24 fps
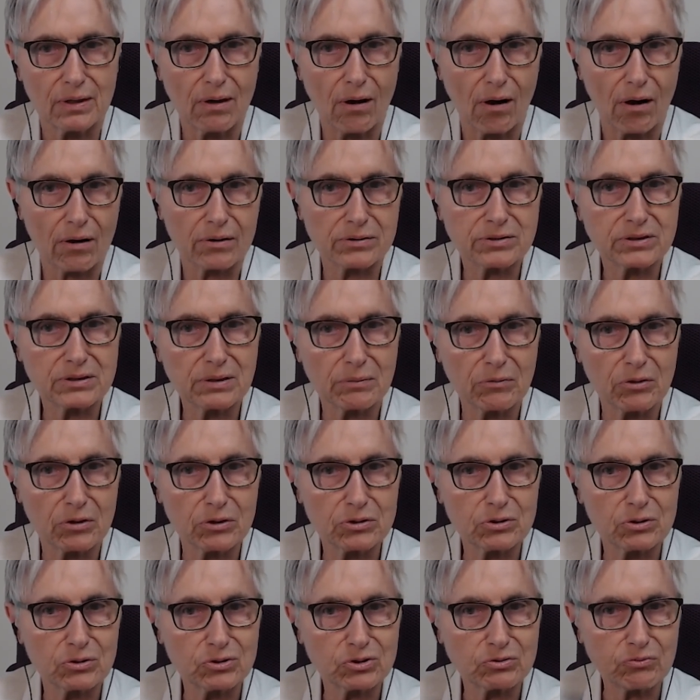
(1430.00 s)
are similar
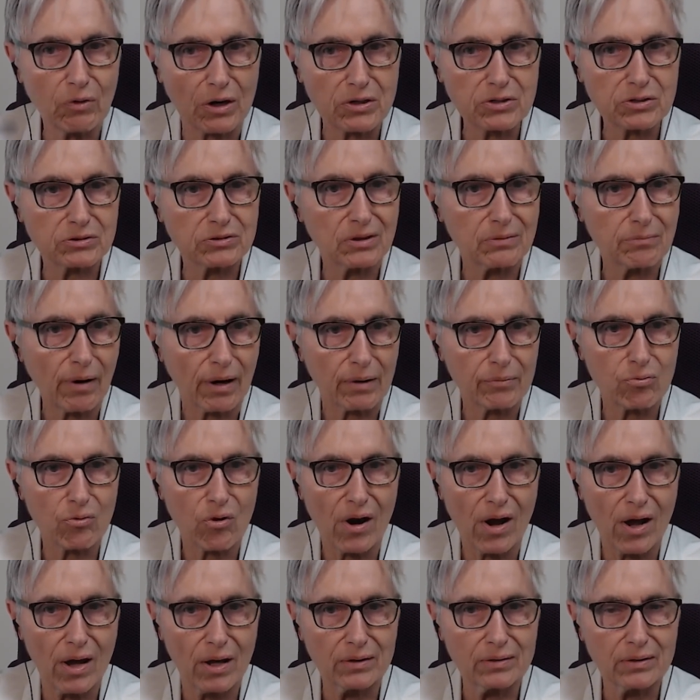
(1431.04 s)
to structures in my
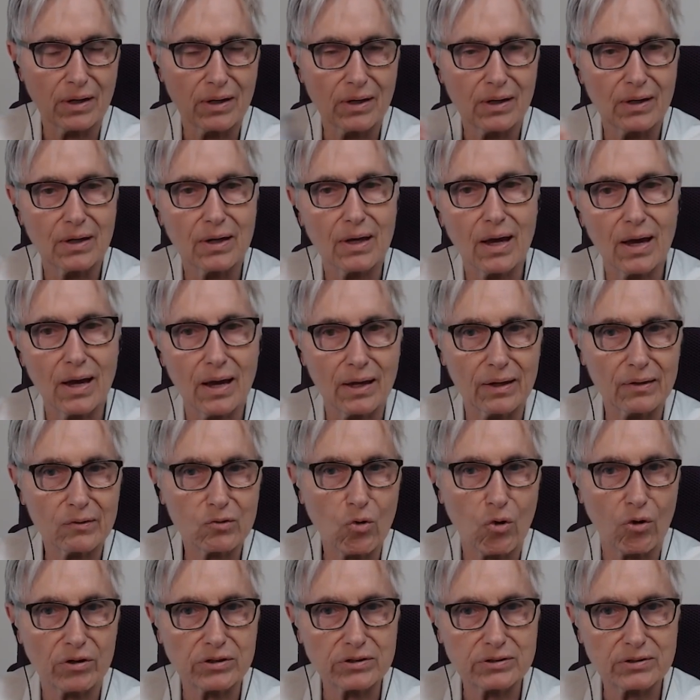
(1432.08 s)
brain, and of
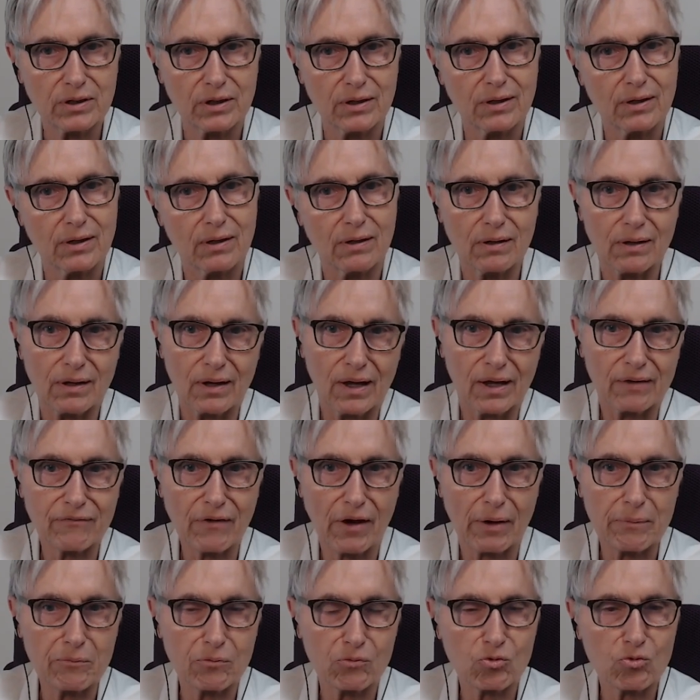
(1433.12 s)
course, if
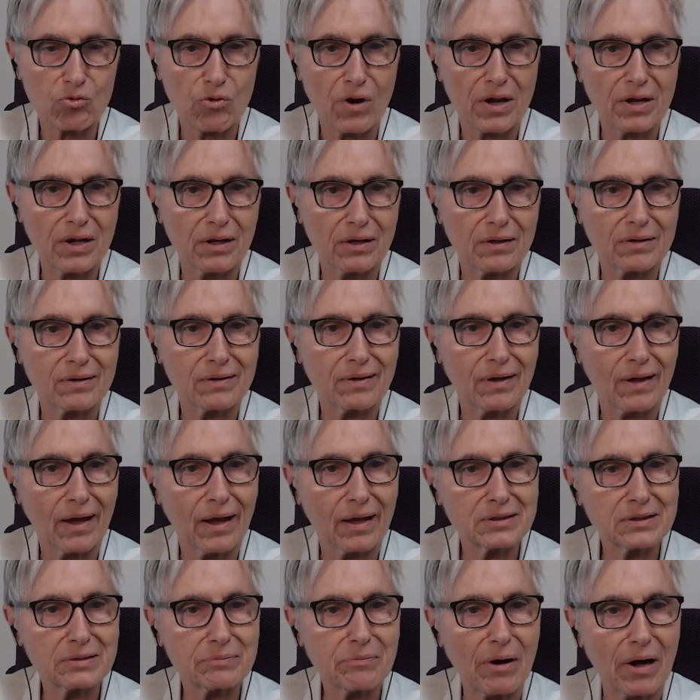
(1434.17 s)
I'm creating
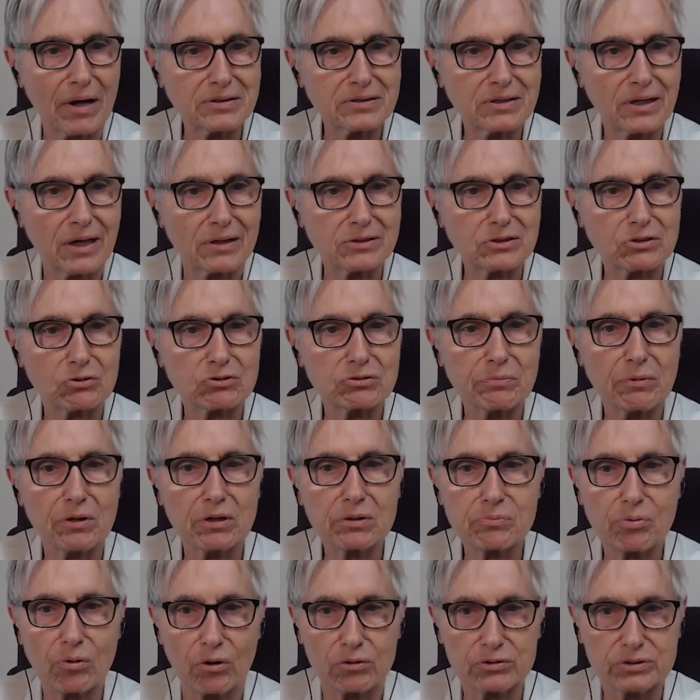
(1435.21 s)
antibodies against those
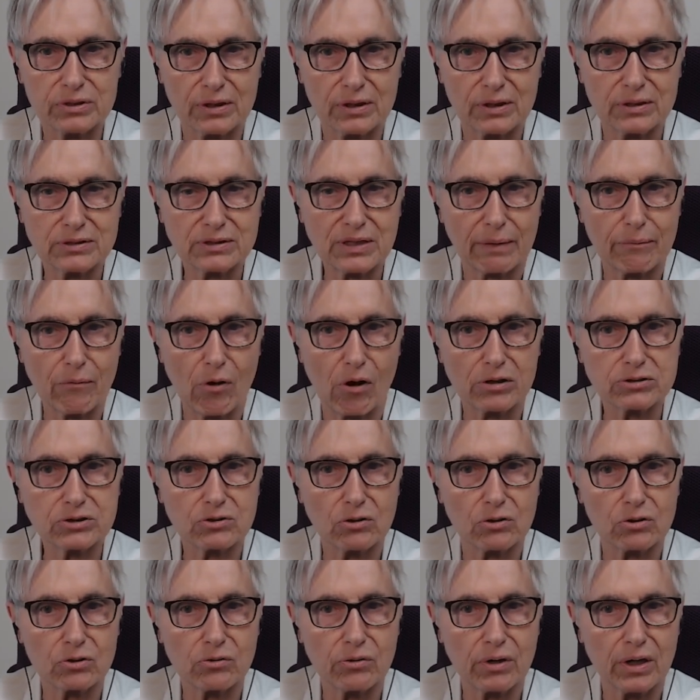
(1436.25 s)
milk proteins, I'm
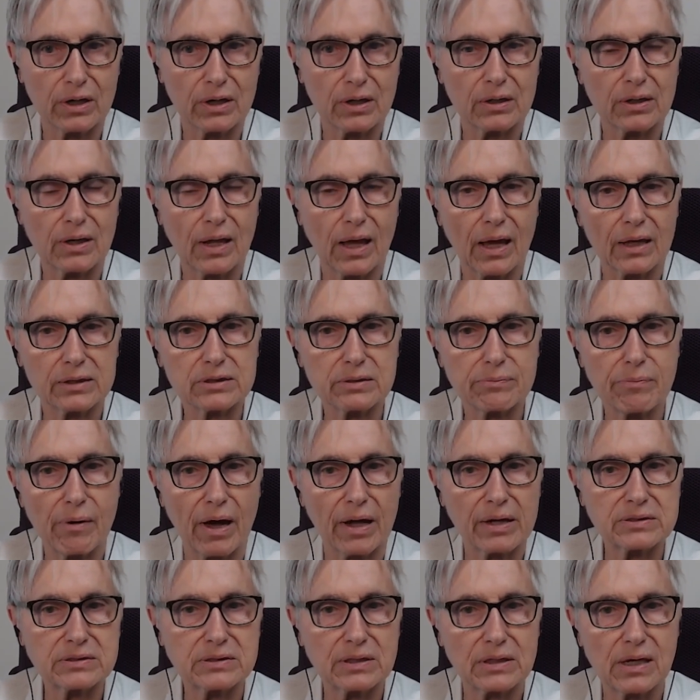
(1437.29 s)
also creating
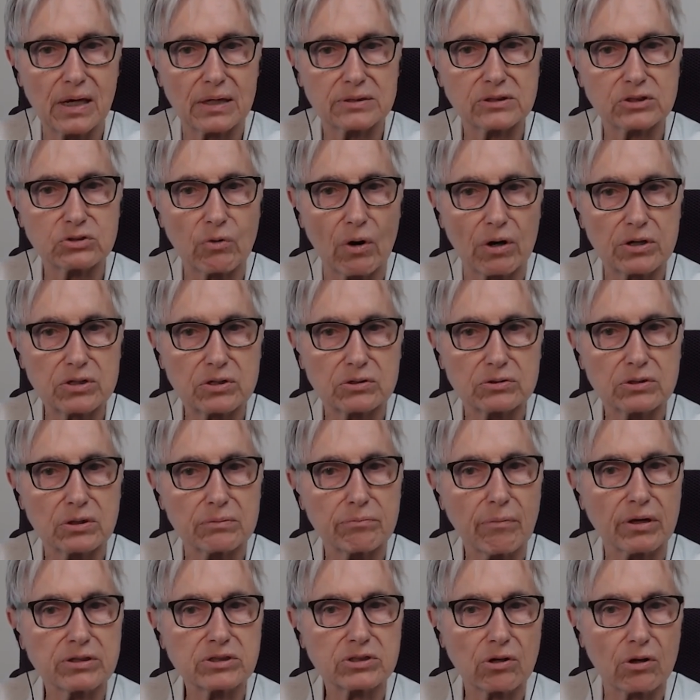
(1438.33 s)
antibodies against structures in
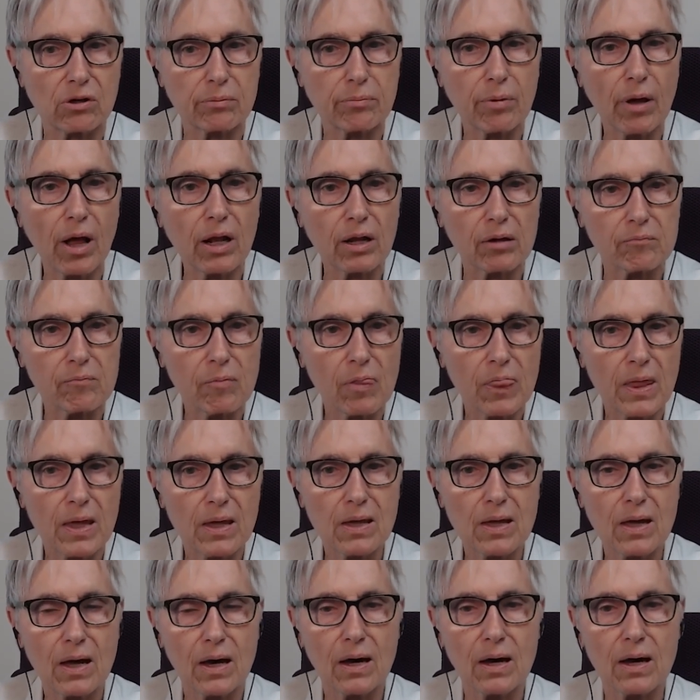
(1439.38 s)
my cerebellum,
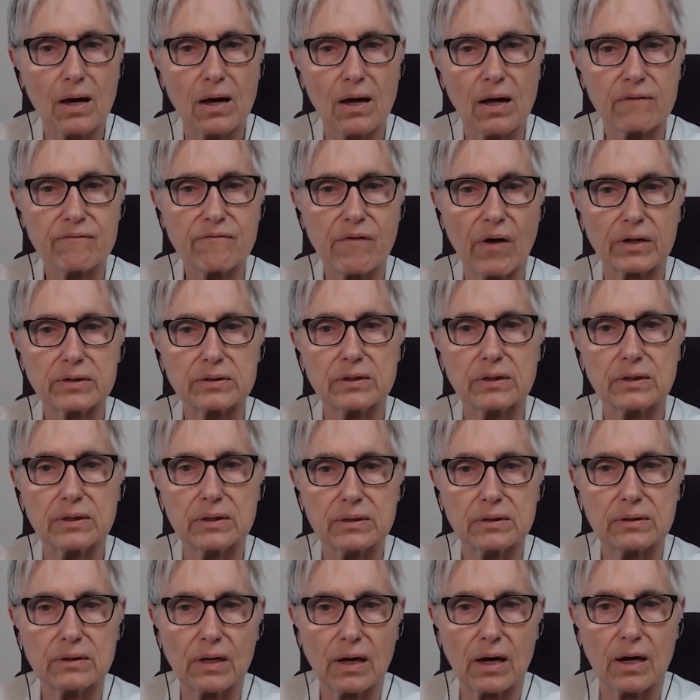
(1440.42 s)

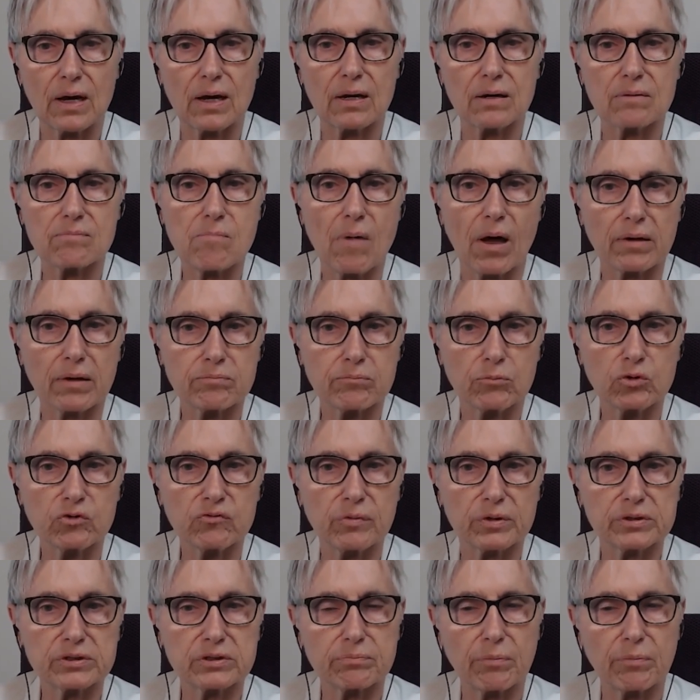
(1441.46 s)
affecting my movements,